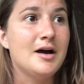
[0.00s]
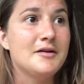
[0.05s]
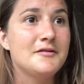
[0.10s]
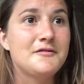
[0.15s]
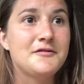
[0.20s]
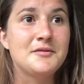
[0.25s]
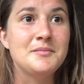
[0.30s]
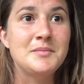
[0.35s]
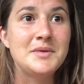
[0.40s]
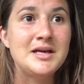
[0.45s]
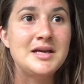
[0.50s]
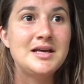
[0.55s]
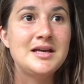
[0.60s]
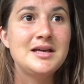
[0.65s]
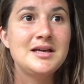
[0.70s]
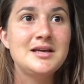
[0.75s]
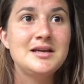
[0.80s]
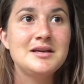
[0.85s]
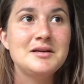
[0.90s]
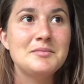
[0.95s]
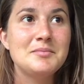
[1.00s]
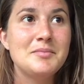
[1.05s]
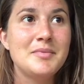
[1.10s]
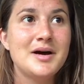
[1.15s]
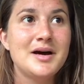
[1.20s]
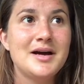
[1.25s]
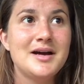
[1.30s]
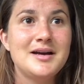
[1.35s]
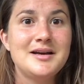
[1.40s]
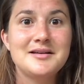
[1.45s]
For me,
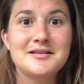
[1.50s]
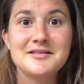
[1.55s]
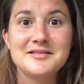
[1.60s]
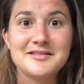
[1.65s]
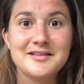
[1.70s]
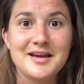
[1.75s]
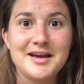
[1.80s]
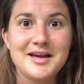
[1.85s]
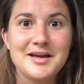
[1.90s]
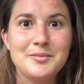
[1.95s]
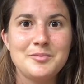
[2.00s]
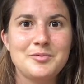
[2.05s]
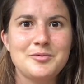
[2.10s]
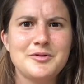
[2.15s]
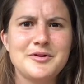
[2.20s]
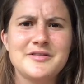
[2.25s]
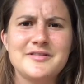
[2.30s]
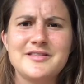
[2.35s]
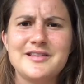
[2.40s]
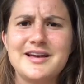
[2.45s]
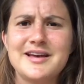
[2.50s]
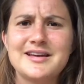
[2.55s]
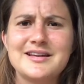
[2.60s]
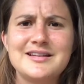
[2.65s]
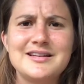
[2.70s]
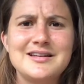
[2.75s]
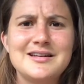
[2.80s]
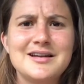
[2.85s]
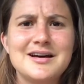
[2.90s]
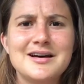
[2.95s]
my escape was like
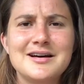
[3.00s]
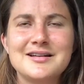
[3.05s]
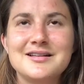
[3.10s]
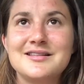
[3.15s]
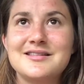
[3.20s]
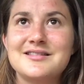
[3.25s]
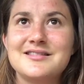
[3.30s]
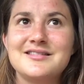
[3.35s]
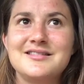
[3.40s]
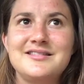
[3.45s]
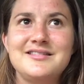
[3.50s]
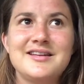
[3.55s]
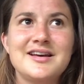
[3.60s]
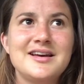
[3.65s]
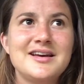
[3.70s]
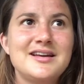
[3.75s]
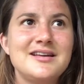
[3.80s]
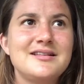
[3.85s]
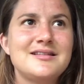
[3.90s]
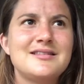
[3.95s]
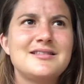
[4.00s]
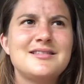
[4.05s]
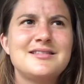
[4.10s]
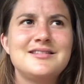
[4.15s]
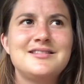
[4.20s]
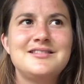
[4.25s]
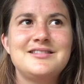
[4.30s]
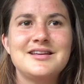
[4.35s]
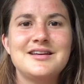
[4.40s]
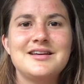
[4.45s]
nuts, dates,
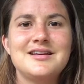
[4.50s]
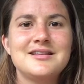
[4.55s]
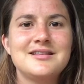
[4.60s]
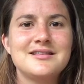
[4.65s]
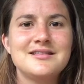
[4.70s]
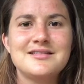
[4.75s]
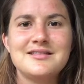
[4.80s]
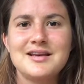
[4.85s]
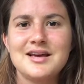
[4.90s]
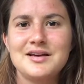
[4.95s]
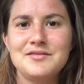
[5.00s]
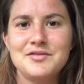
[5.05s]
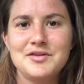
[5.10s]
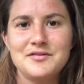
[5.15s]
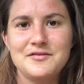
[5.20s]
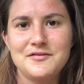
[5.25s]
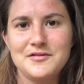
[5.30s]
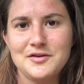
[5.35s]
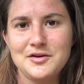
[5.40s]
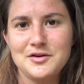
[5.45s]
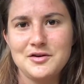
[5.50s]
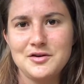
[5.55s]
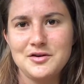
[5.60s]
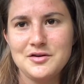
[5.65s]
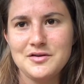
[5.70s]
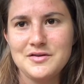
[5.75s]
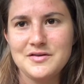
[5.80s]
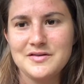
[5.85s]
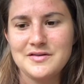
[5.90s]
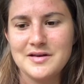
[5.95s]
dense, heavy
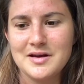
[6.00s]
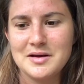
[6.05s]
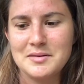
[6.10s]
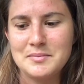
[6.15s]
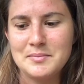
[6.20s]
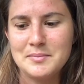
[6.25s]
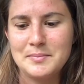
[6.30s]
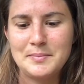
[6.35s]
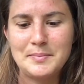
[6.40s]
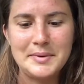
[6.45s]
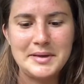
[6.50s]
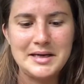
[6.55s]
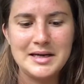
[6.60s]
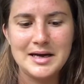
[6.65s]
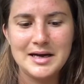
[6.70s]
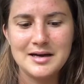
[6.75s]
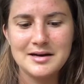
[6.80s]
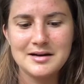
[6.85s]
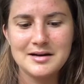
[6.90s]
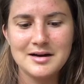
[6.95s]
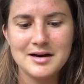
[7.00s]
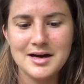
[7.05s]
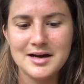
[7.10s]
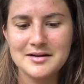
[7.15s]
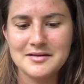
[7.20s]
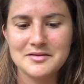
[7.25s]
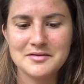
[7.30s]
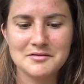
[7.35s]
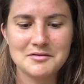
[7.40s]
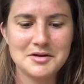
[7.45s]
foods, banana
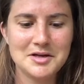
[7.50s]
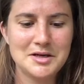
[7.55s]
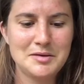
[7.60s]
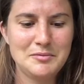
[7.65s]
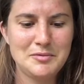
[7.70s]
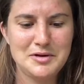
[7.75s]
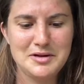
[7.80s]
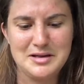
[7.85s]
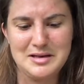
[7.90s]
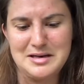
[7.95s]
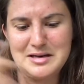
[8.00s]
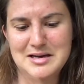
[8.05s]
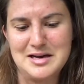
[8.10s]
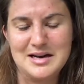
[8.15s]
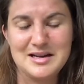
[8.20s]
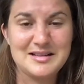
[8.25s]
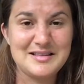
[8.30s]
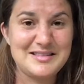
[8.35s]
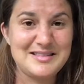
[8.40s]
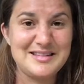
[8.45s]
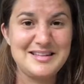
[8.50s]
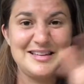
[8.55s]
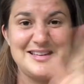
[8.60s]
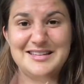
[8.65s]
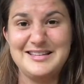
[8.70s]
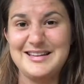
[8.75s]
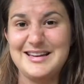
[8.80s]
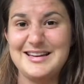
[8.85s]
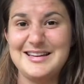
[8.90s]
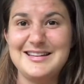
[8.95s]
ice cream with nuts and
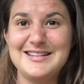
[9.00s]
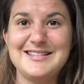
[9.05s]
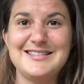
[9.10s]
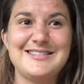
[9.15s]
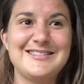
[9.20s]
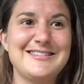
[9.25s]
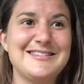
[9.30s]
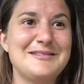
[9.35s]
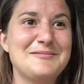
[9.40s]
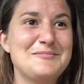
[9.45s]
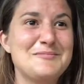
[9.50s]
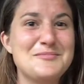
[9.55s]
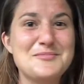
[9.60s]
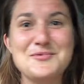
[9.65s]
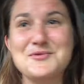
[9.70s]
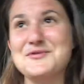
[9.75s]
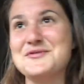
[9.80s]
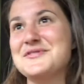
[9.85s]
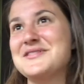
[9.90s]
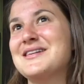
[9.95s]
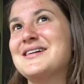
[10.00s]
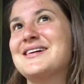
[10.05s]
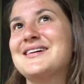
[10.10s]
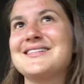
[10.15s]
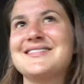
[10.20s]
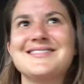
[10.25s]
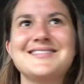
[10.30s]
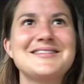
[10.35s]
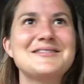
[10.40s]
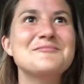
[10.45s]
dates and more
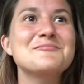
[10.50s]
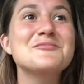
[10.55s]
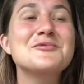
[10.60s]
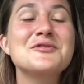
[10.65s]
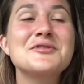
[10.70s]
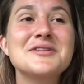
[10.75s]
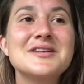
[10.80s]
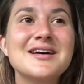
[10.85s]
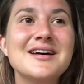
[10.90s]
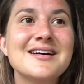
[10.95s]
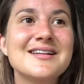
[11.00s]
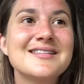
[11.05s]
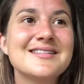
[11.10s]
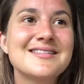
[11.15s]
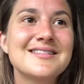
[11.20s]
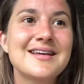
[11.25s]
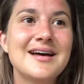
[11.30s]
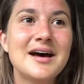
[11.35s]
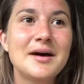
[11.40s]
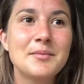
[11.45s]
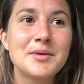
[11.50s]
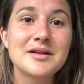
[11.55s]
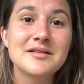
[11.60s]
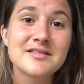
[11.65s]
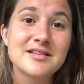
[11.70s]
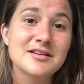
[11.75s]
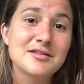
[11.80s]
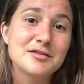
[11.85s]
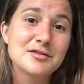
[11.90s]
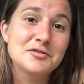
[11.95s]
nuts and more nuts,
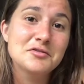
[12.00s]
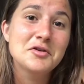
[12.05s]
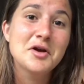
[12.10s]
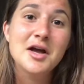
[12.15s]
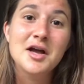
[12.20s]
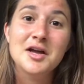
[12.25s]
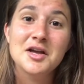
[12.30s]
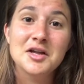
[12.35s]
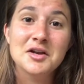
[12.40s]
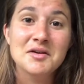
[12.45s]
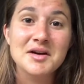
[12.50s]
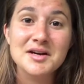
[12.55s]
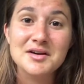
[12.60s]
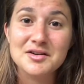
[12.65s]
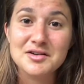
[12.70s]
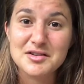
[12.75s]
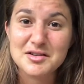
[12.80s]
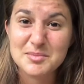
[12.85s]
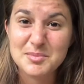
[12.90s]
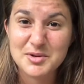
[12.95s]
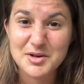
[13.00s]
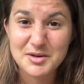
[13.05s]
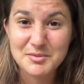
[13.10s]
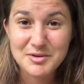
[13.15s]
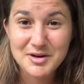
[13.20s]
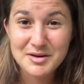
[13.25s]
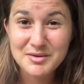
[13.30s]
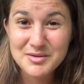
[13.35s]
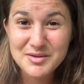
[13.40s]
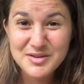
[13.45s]
until, I got to the point
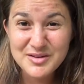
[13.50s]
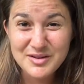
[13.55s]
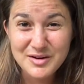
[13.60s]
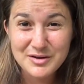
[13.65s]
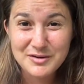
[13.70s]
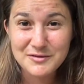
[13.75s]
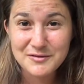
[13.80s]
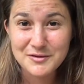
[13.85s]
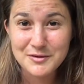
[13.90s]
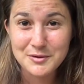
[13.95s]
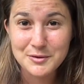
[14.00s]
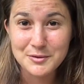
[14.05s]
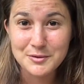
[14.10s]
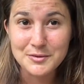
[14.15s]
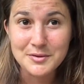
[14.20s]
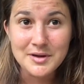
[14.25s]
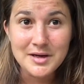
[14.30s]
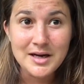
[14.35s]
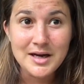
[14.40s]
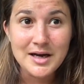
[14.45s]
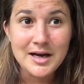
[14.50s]
where I was so full,